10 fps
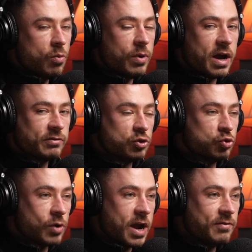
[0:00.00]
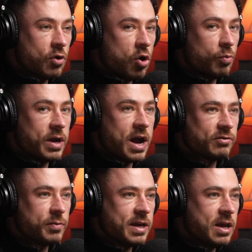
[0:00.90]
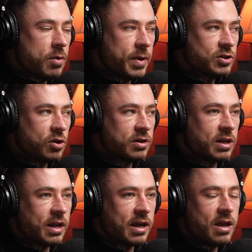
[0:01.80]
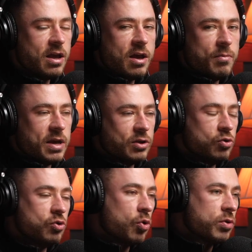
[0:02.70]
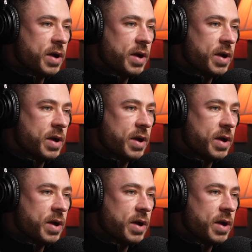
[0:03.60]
We have to drive on. We have to be here by a certain date. Like me and you know the